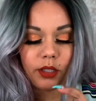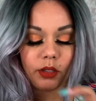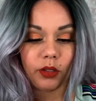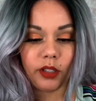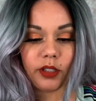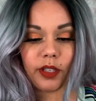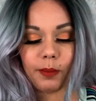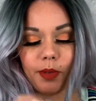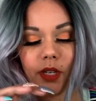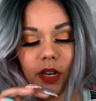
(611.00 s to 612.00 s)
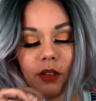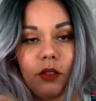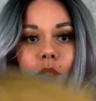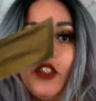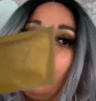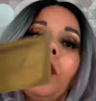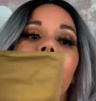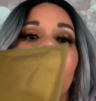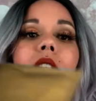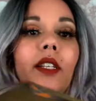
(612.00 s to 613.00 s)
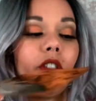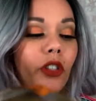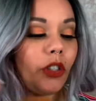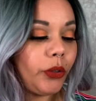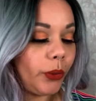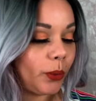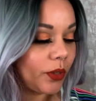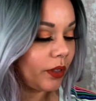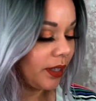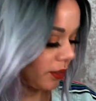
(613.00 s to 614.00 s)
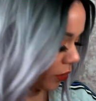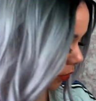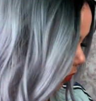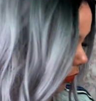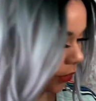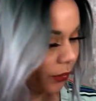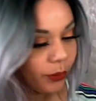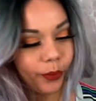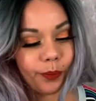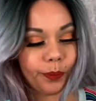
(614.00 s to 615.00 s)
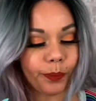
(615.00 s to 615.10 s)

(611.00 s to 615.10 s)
So this is empty now. So each one of these has two. So that's good to know.